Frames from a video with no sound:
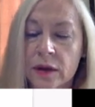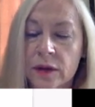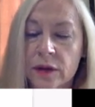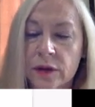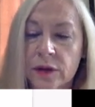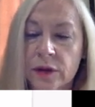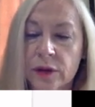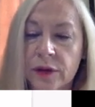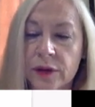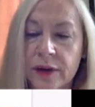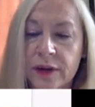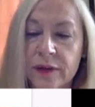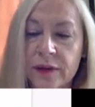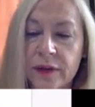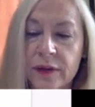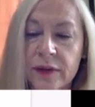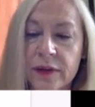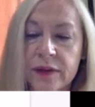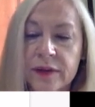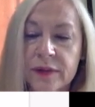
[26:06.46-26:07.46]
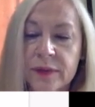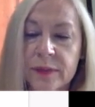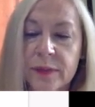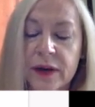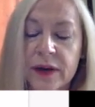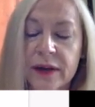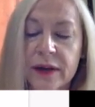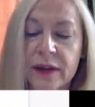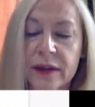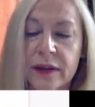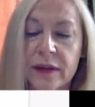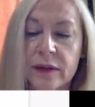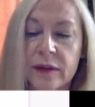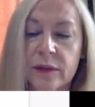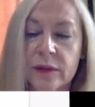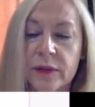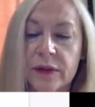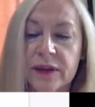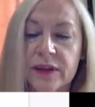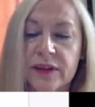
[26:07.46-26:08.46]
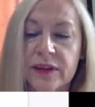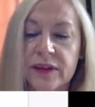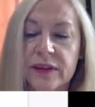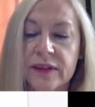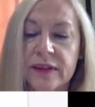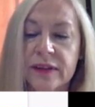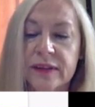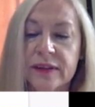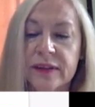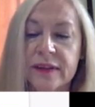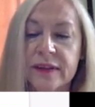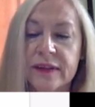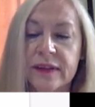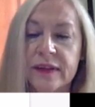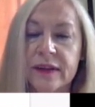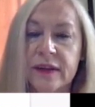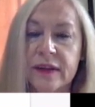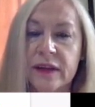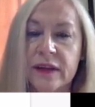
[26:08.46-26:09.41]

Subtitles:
you cover this model, which is,